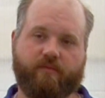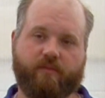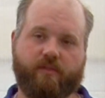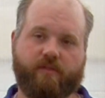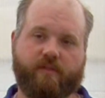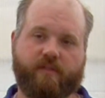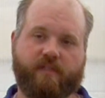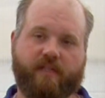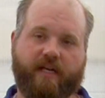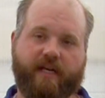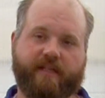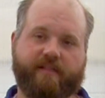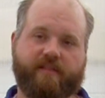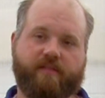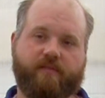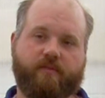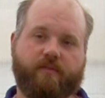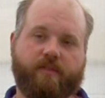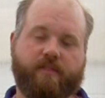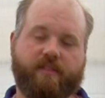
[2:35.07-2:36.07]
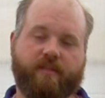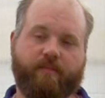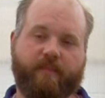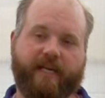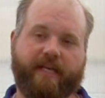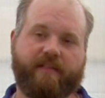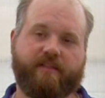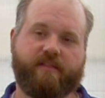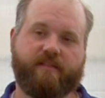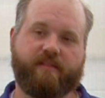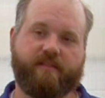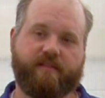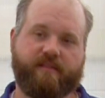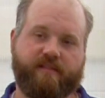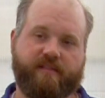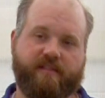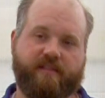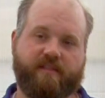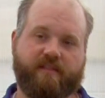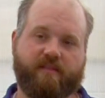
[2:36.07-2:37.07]
rootstocks in order to manage the
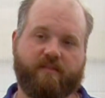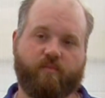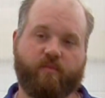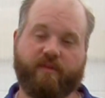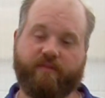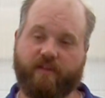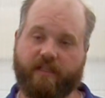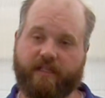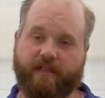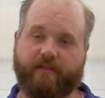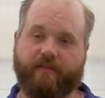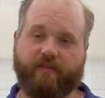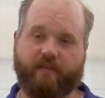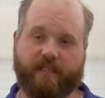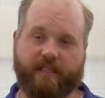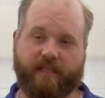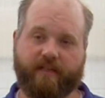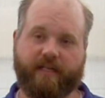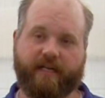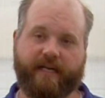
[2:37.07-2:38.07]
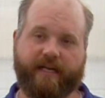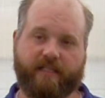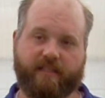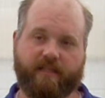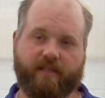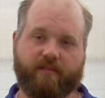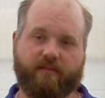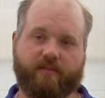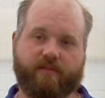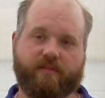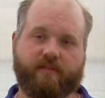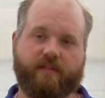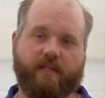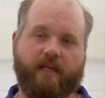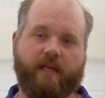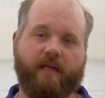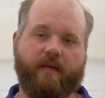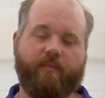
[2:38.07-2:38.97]
diseases preventatively in high tunnels.